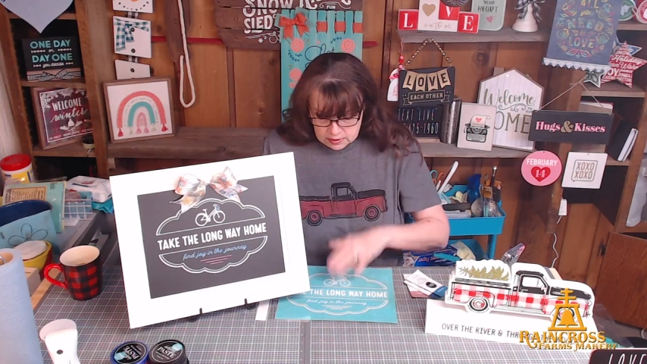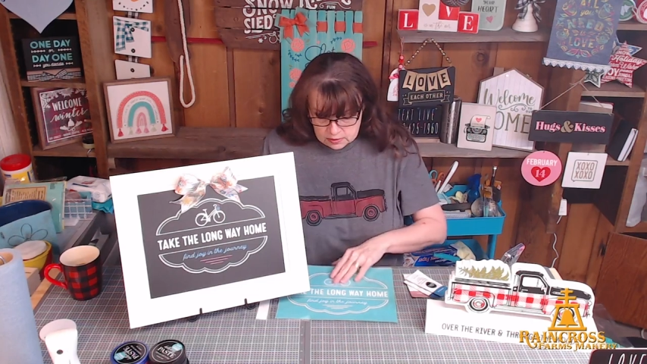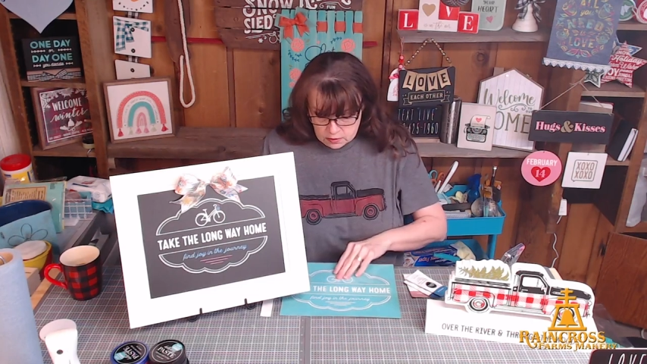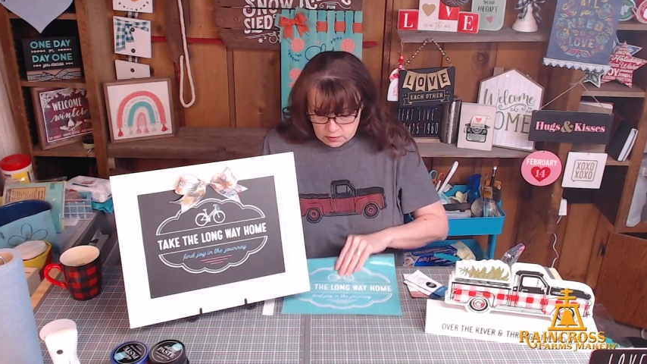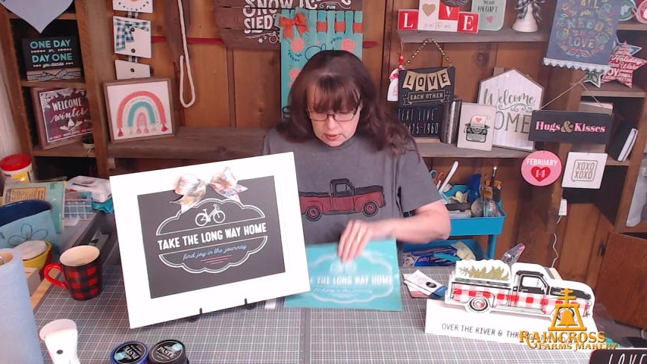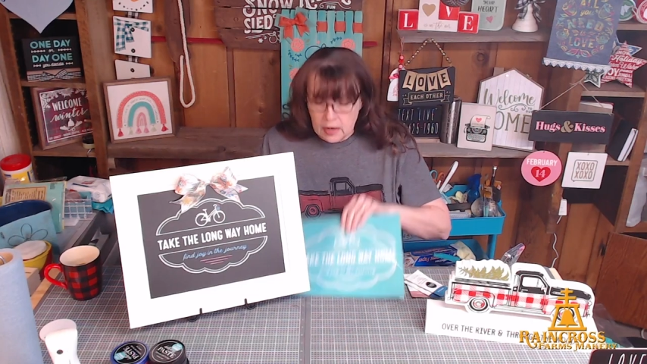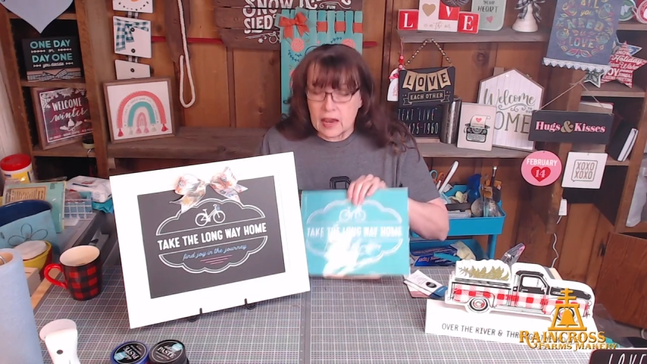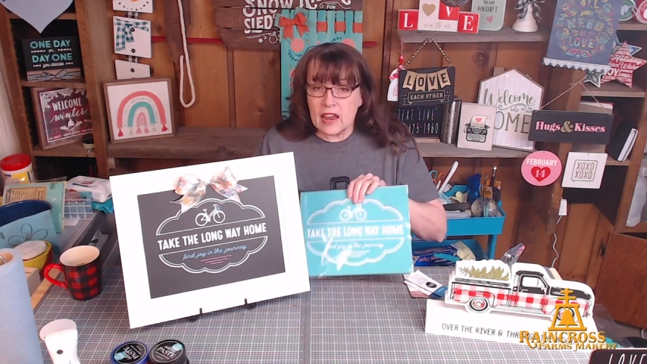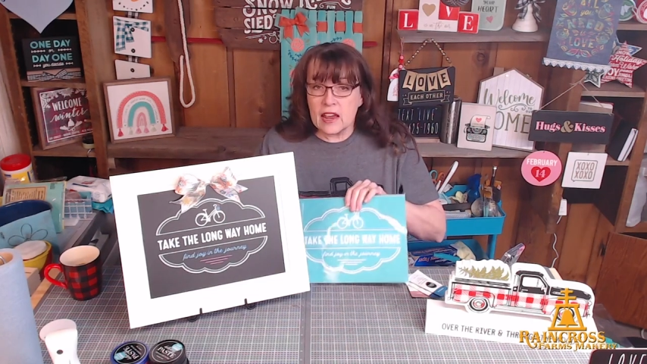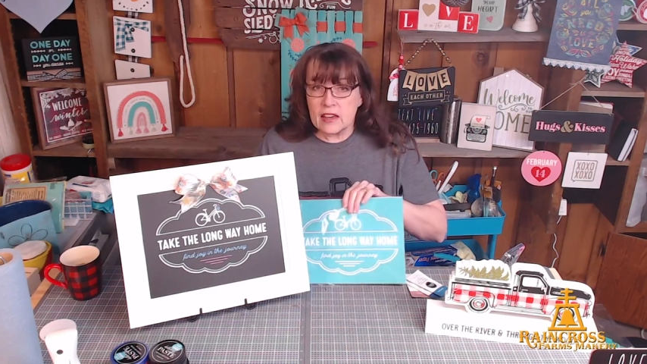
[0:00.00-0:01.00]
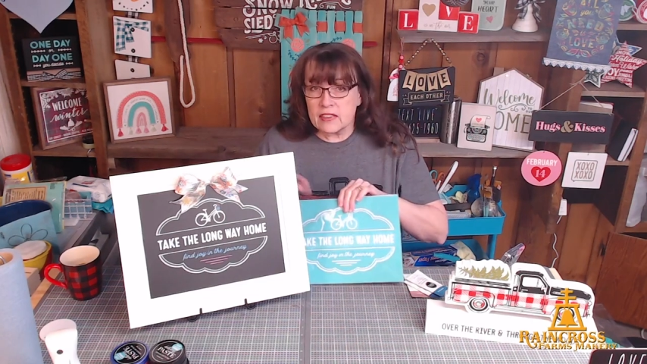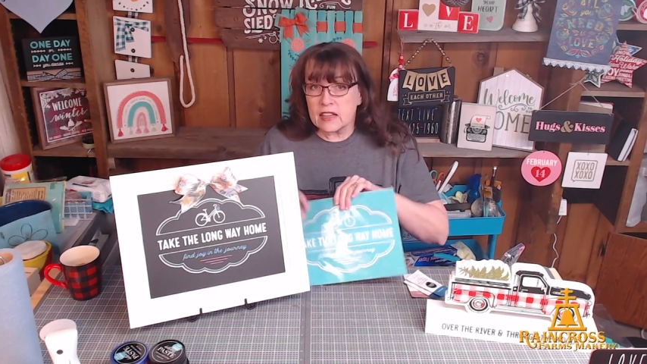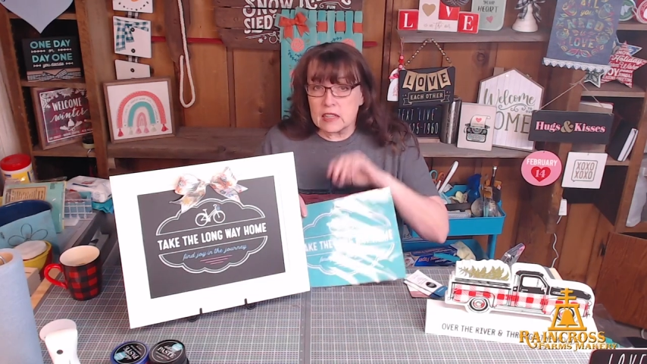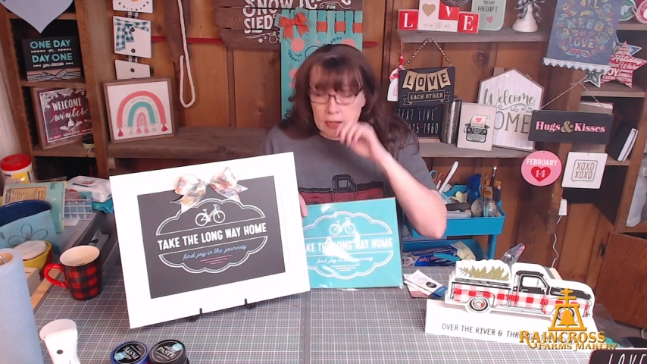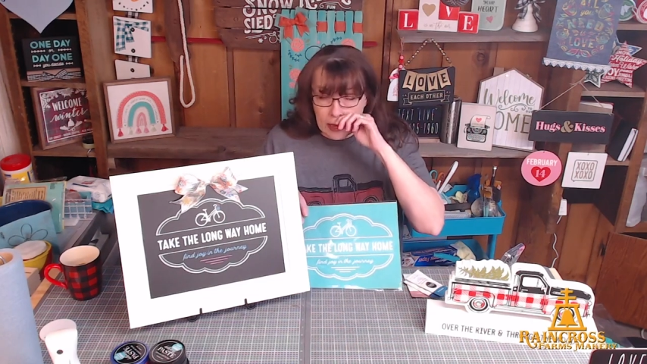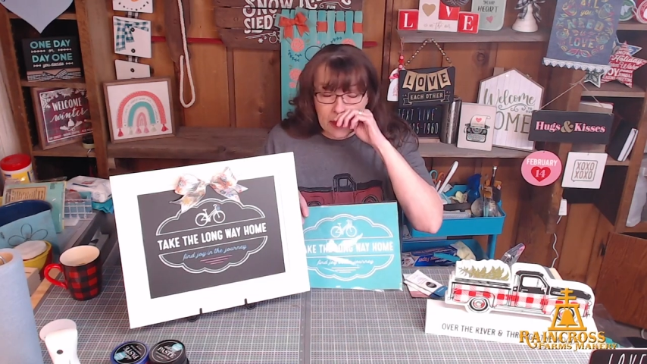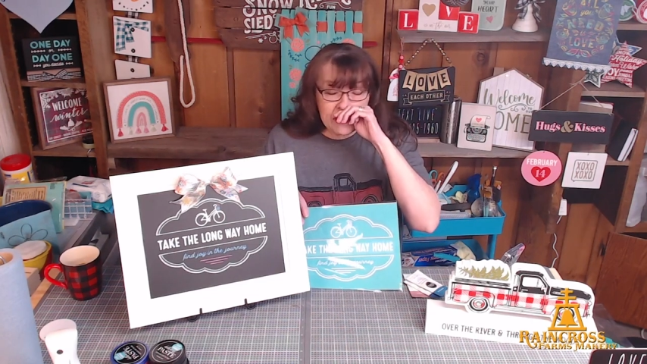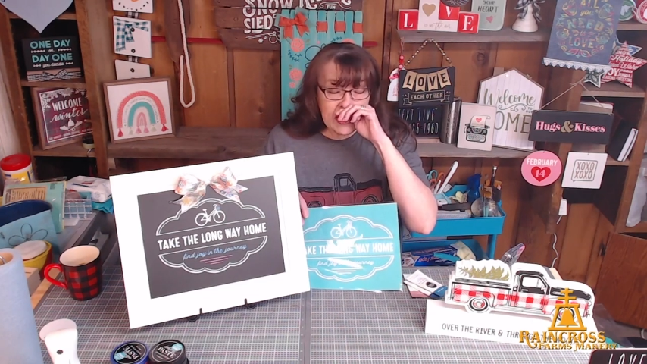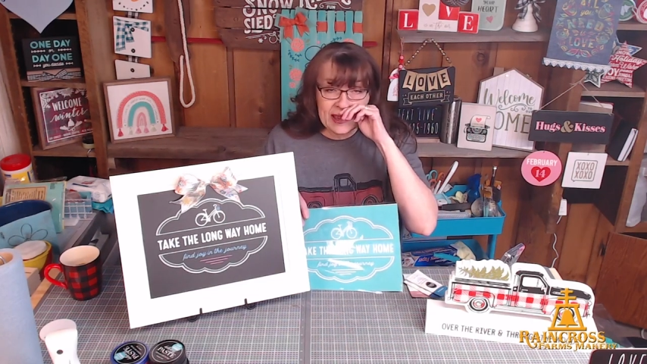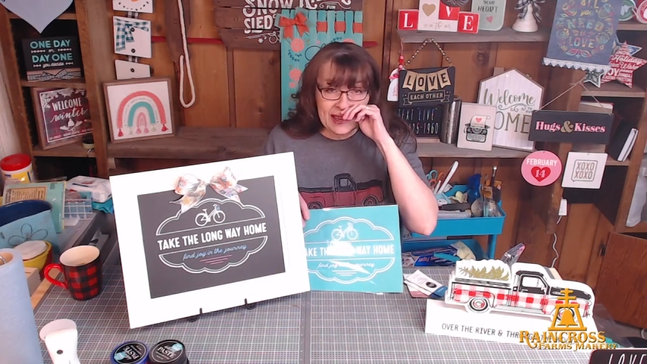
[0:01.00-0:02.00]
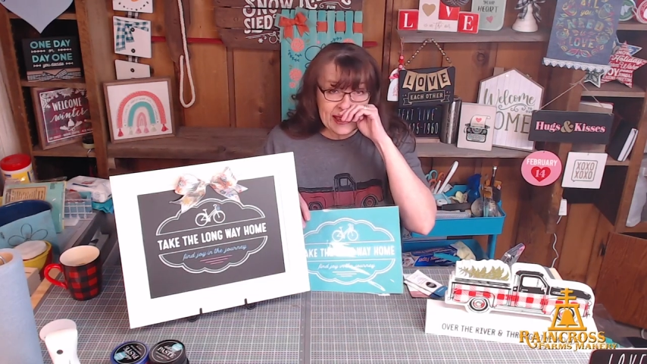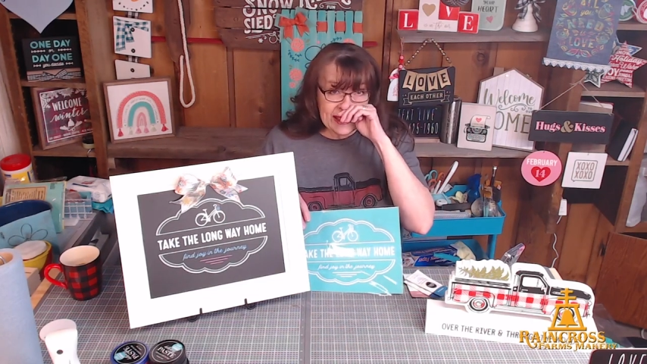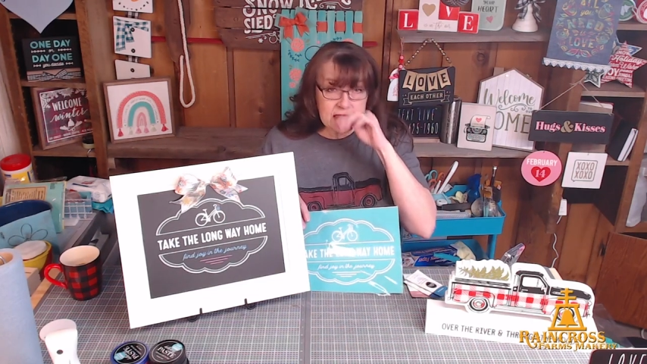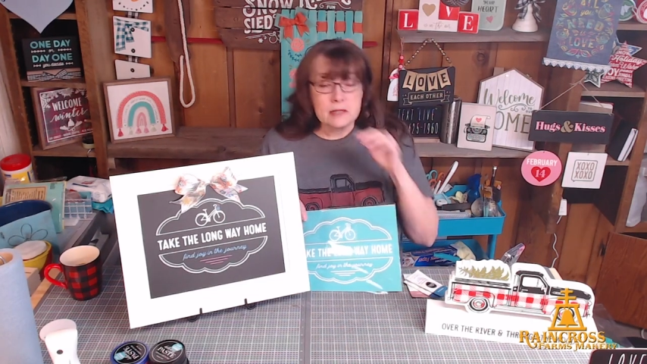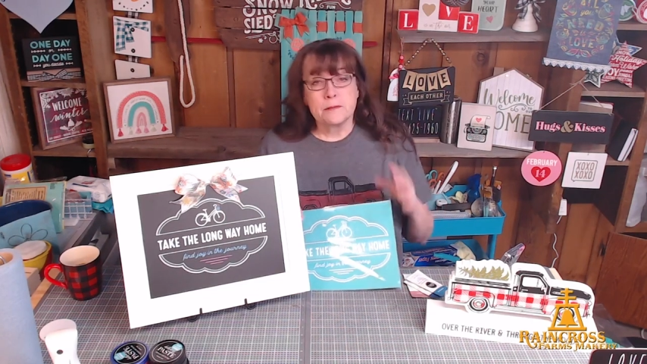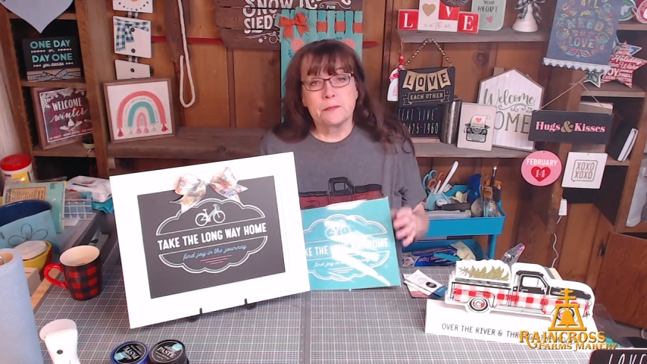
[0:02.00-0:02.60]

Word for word: So the club is